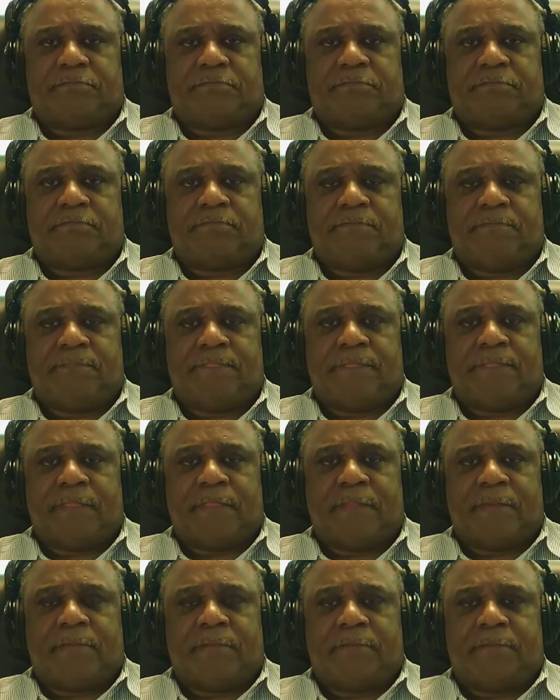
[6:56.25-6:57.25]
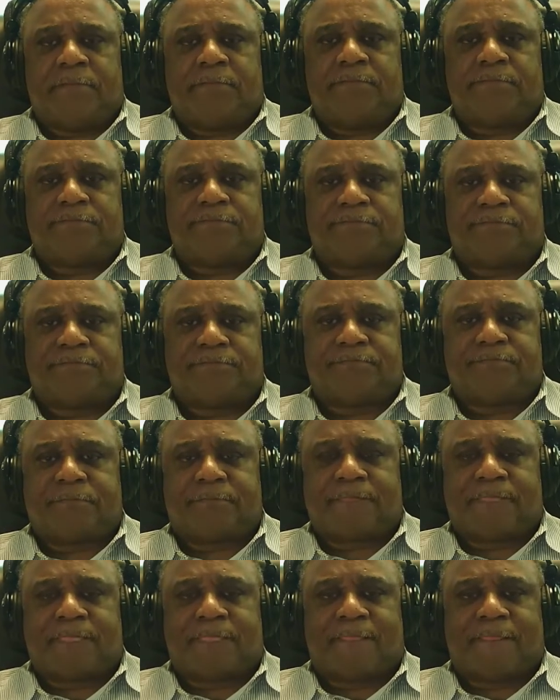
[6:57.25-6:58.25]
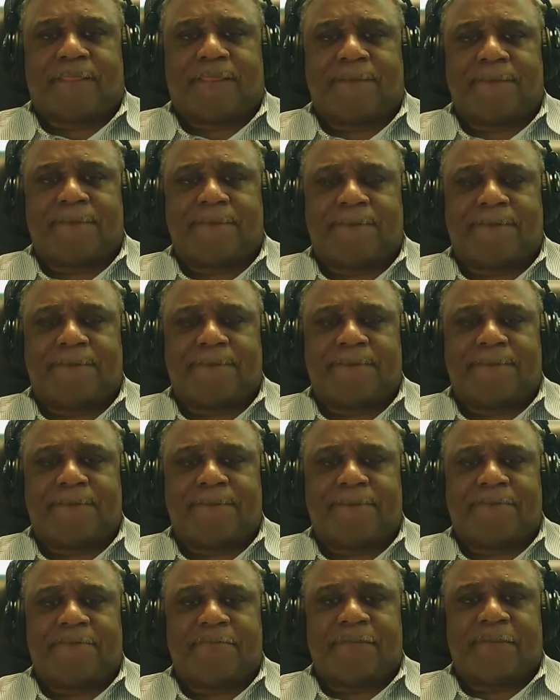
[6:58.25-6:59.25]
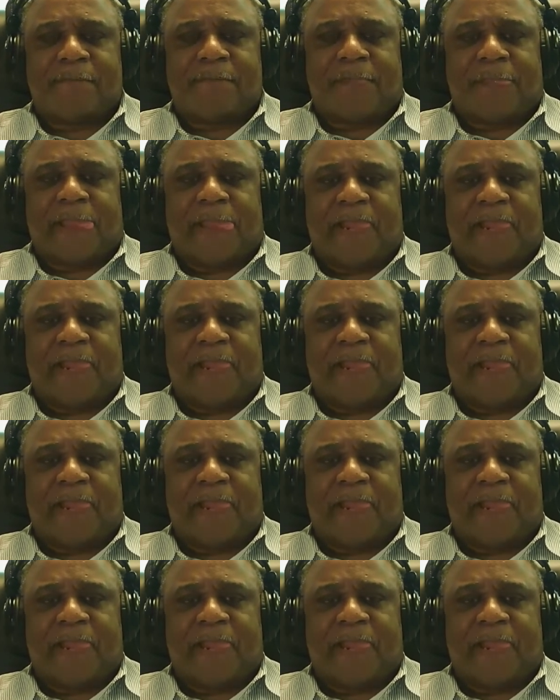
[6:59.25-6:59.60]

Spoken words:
[no speech]